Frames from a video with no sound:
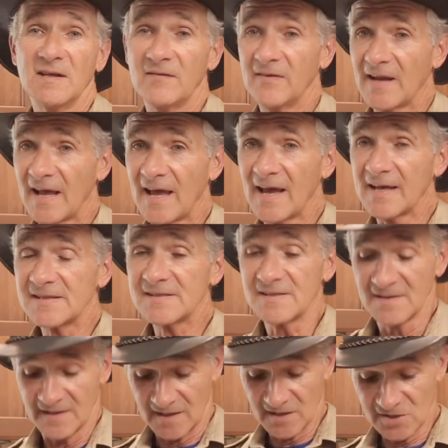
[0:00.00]
If it has
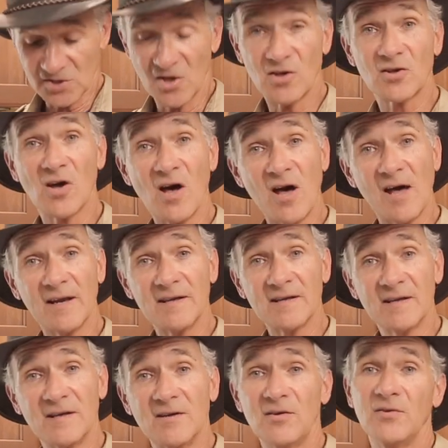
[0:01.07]
and it's all gone,
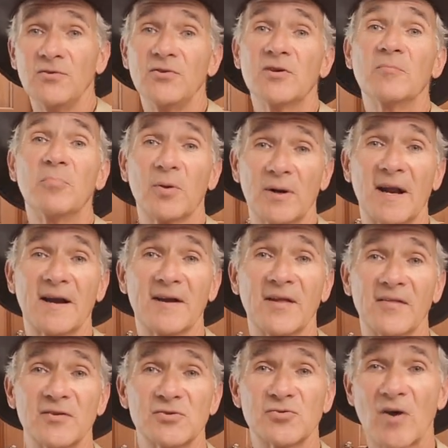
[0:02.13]
you can put out
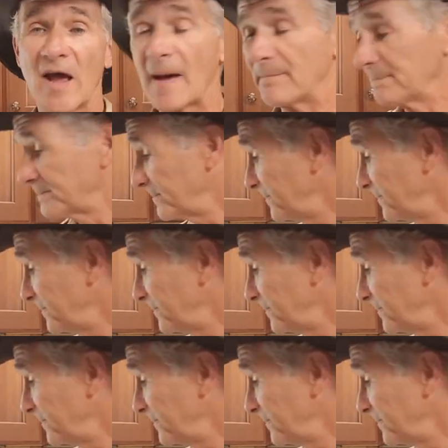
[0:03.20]
another trap.